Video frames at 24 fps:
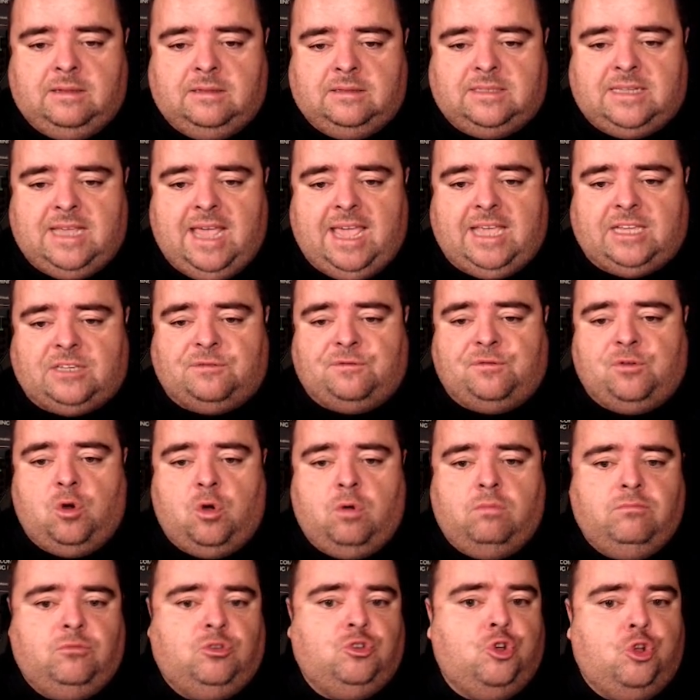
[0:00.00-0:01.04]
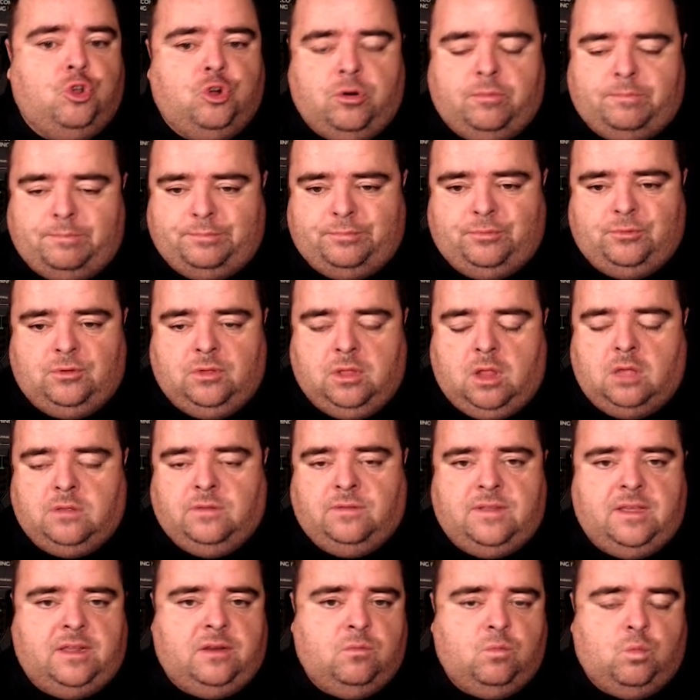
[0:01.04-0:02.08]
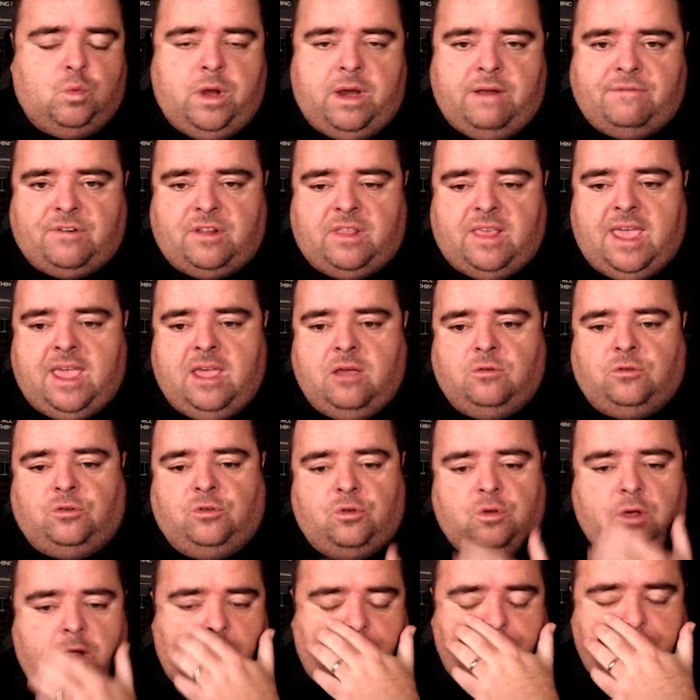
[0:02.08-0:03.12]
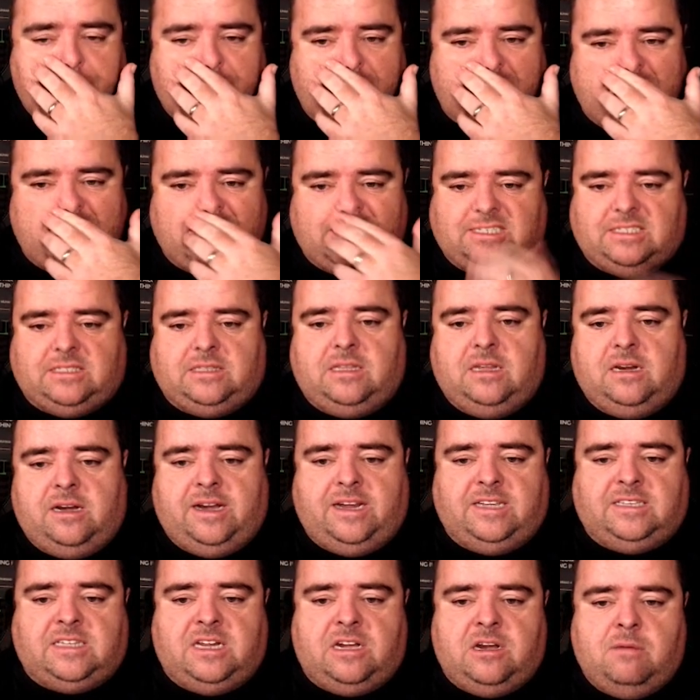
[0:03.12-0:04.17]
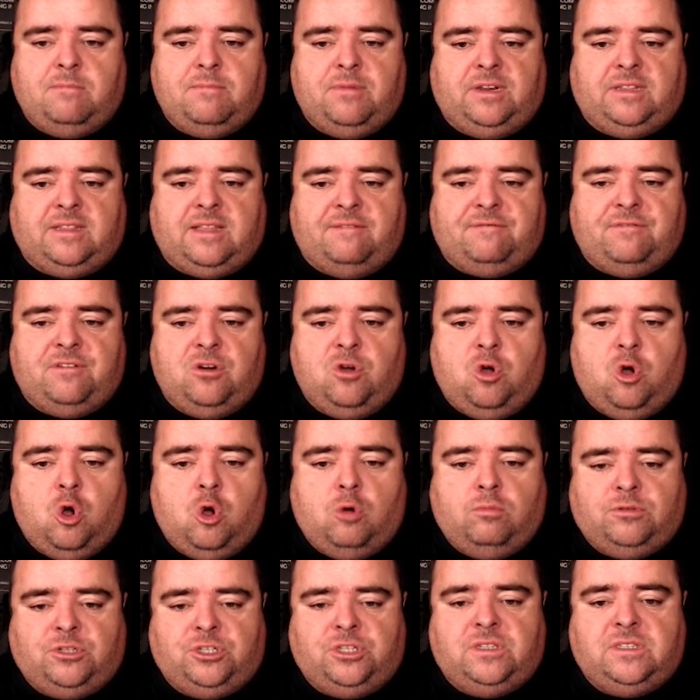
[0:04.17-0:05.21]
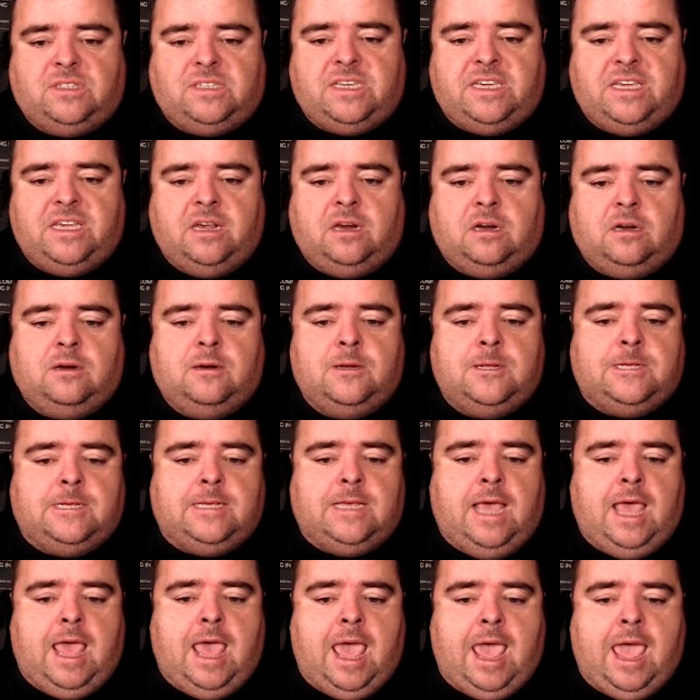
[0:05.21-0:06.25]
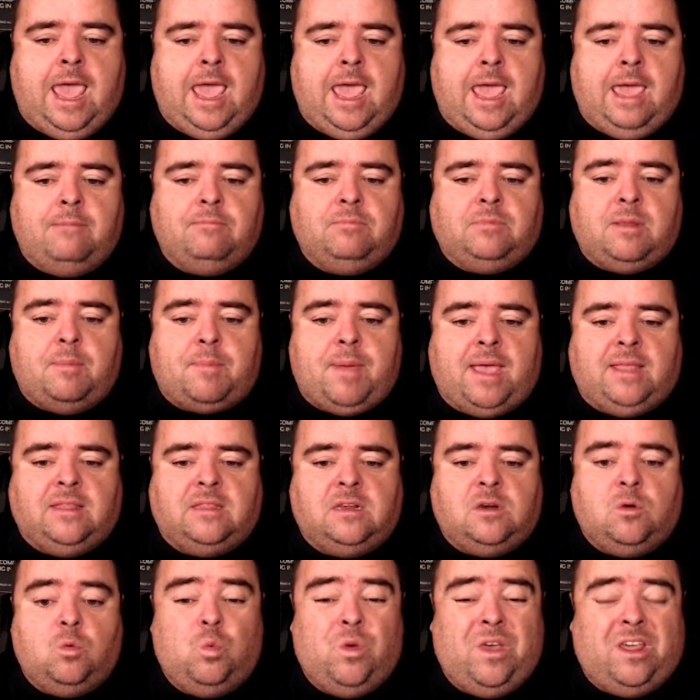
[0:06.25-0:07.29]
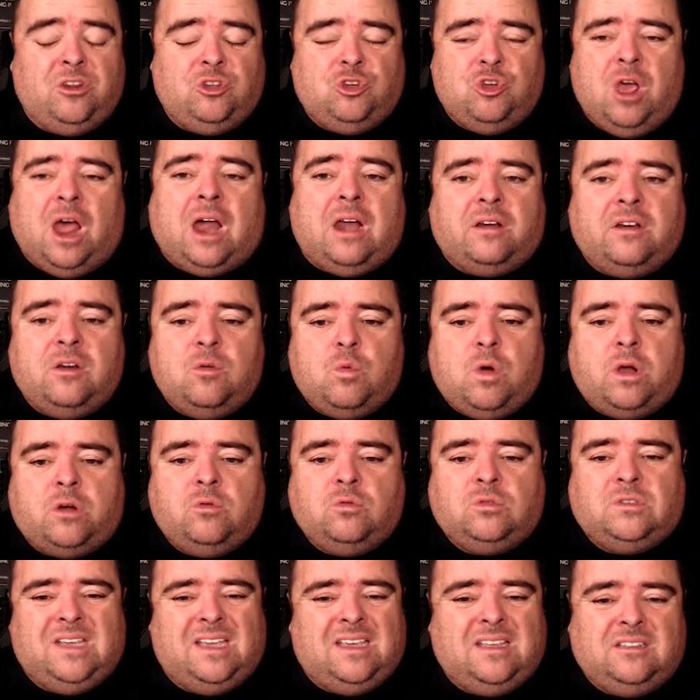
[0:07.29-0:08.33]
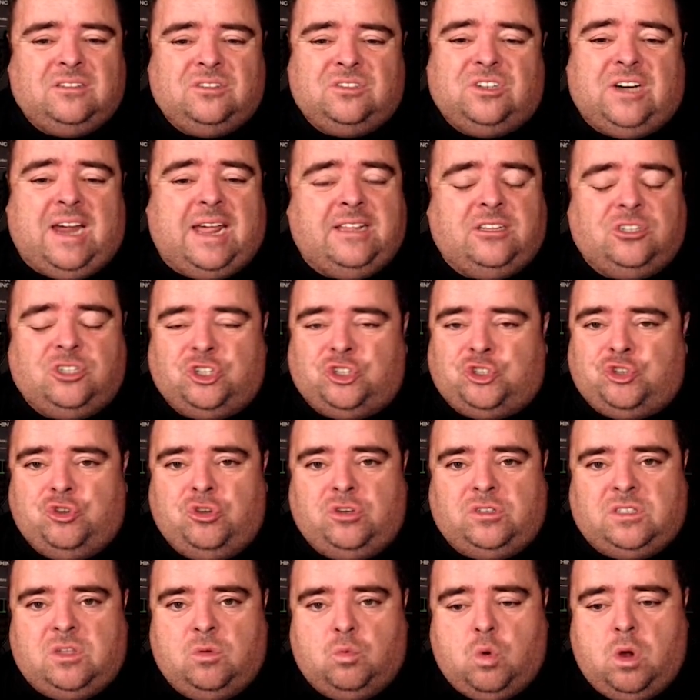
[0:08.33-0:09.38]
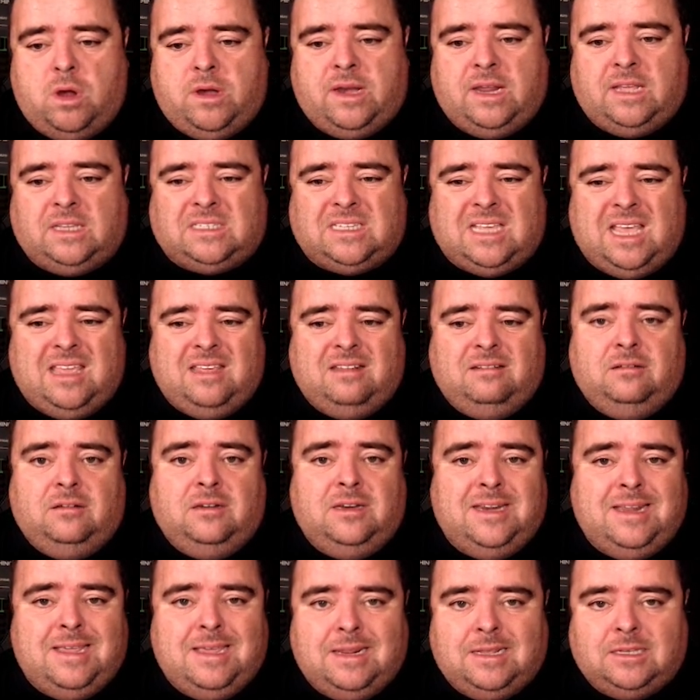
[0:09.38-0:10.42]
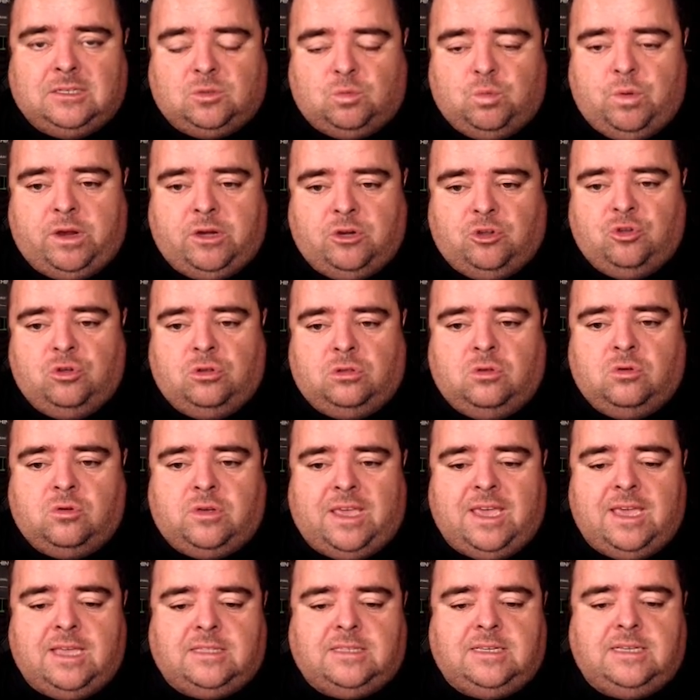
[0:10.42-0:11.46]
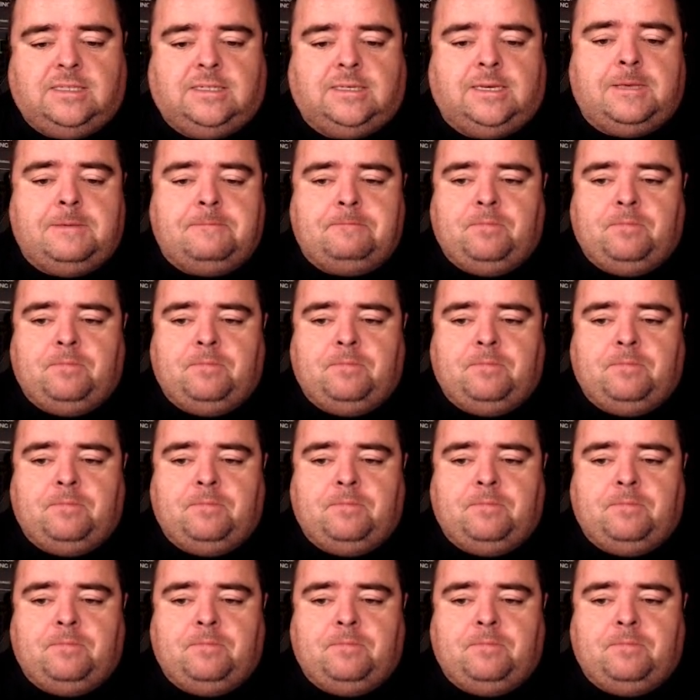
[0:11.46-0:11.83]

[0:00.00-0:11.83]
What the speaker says: test from Europe, London, wherever the hell you are based. There is a number of different options here, depending on where you are in the world. Try just use the one that's nearest where you're located.